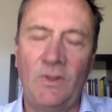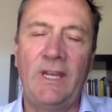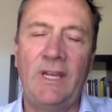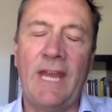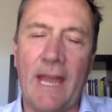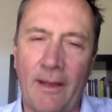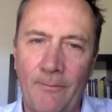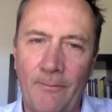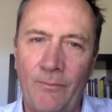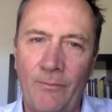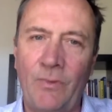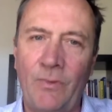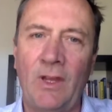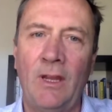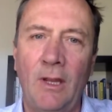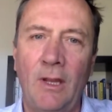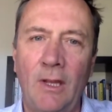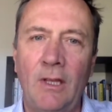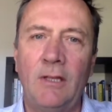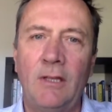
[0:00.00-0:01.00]
Yeah.
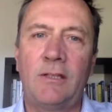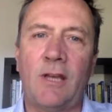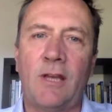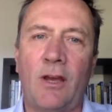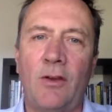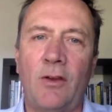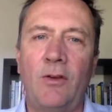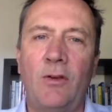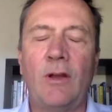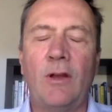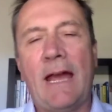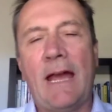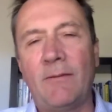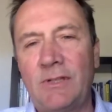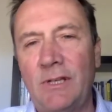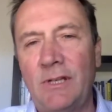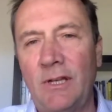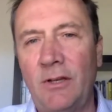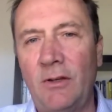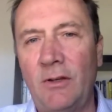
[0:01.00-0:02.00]
So
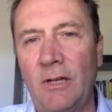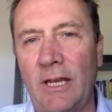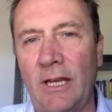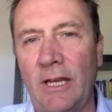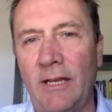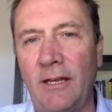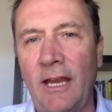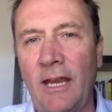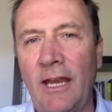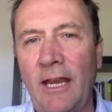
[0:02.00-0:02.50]
absolutely.